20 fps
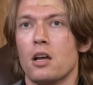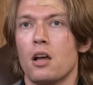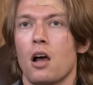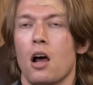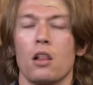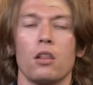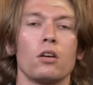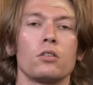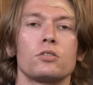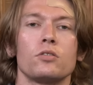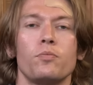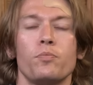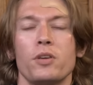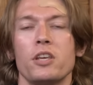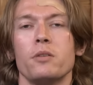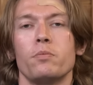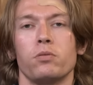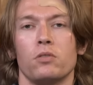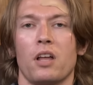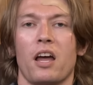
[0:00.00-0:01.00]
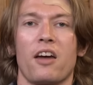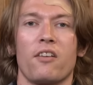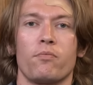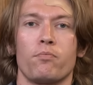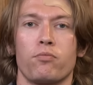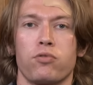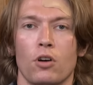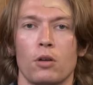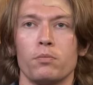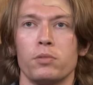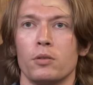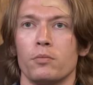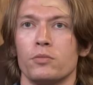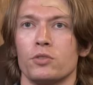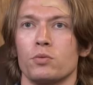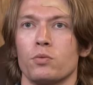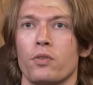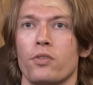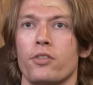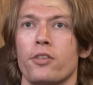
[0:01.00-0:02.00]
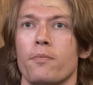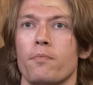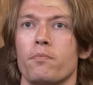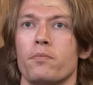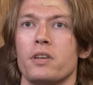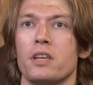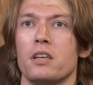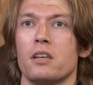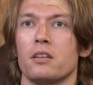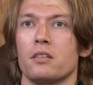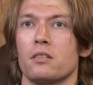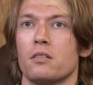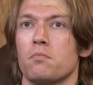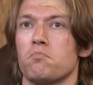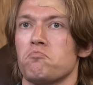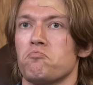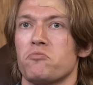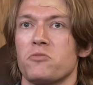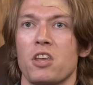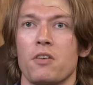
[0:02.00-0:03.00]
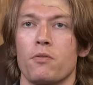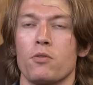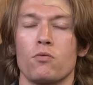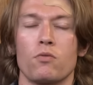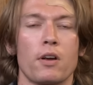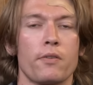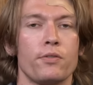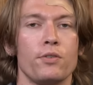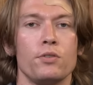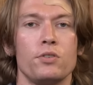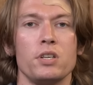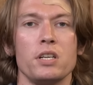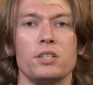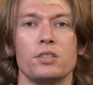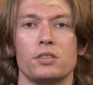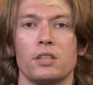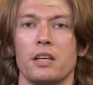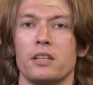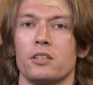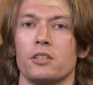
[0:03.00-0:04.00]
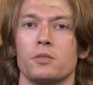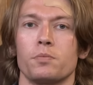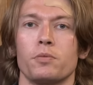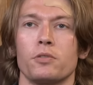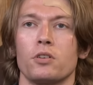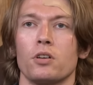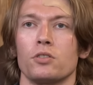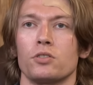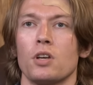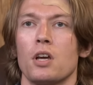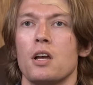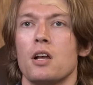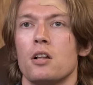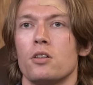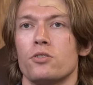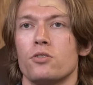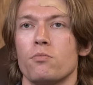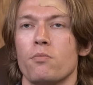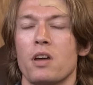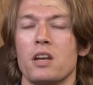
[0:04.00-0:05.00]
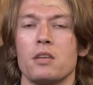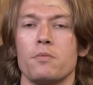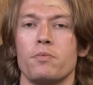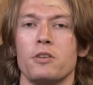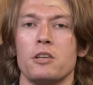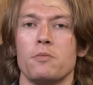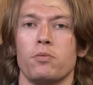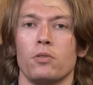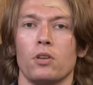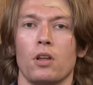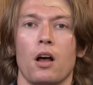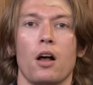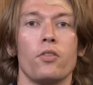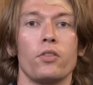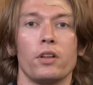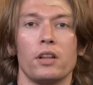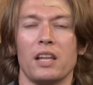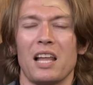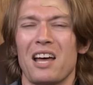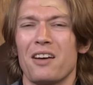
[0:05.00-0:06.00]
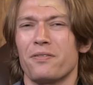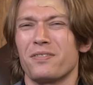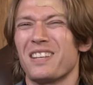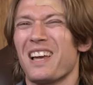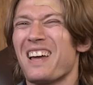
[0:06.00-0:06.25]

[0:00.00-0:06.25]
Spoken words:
a lot of people have problems with them being given refugee status, because to many people on the left,